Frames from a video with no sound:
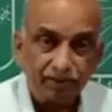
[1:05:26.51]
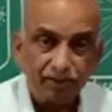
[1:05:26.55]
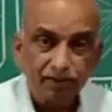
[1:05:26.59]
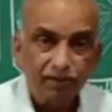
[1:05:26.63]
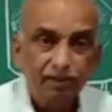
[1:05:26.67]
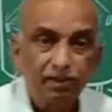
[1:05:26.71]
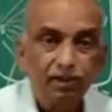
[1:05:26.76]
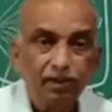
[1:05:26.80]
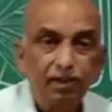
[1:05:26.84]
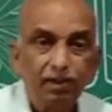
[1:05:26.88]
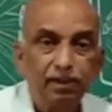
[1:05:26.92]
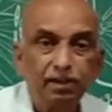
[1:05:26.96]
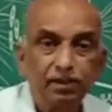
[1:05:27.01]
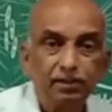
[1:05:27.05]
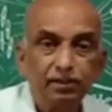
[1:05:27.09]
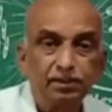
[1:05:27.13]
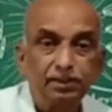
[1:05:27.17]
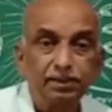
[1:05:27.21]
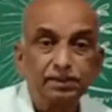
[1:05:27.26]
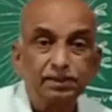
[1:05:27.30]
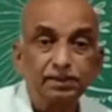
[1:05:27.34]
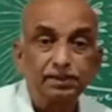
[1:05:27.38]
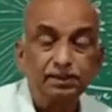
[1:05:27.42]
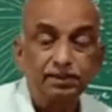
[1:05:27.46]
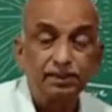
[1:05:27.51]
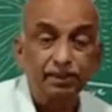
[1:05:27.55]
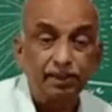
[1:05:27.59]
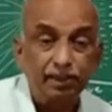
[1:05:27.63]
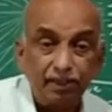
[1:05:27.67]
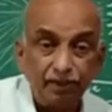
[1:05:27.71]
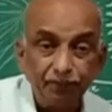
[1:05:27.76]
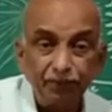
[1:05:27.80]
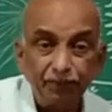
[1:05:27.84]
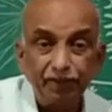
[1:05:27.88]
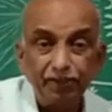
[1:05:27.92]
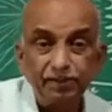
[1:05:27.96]
the
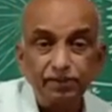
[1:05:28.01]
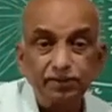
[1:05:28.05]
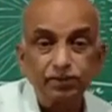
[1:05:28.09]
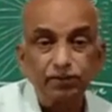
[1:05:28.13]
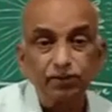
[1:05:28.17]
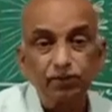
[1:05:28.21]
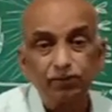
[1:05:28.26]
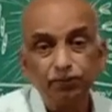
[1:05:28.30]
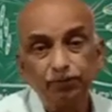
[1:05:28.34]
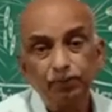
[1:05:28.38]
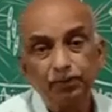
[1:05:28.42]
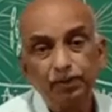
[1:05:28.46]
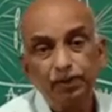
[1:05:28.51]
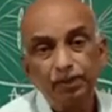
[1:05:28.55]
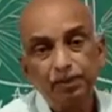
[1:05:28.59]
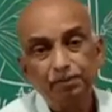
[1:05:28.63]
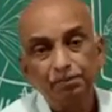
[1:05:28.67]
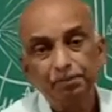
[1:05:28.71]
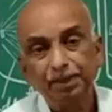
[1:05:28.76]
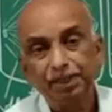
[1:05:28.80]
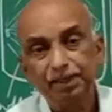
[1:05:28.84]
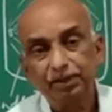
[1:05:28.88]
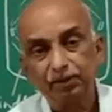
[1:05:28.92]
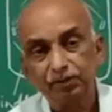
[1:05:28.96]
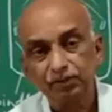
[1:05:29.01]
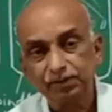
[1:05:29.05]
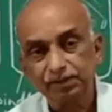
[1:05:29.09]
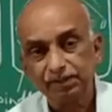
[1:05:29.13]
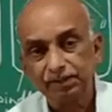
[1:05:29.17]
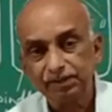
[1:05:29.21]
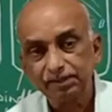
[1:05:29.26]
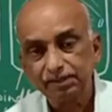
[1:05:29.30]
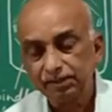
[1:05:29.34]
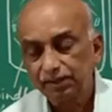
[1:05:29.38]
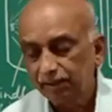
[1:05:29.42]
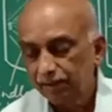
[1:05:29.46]
significance of mitosis.
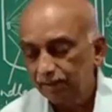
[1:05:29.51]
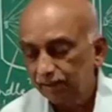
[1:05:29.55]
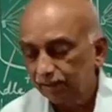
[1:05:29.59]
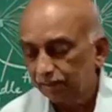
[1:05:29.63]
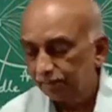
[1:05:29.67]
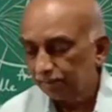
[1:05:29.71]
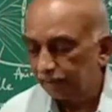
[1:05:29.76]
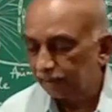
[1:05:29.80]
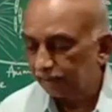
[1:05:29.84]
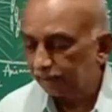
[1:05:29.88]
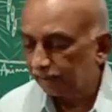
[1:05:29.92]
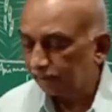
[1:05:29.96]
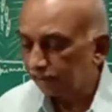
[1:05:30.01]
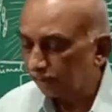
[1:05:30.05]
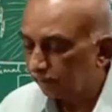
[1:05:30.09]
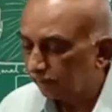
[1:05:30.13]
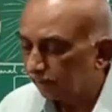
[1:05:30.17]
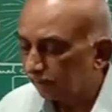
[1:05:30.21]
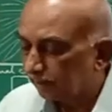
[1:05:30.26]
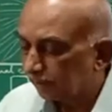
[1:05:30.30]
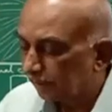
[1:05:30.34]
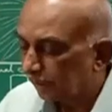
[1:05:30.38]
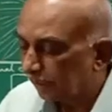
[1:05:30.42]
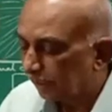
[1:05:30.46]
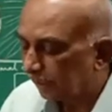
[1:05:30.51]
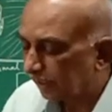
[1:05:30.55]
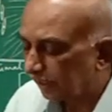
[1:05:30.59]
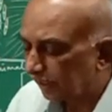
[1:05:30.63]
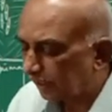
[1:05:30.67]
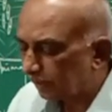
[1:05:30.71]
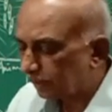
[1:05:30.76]
But in case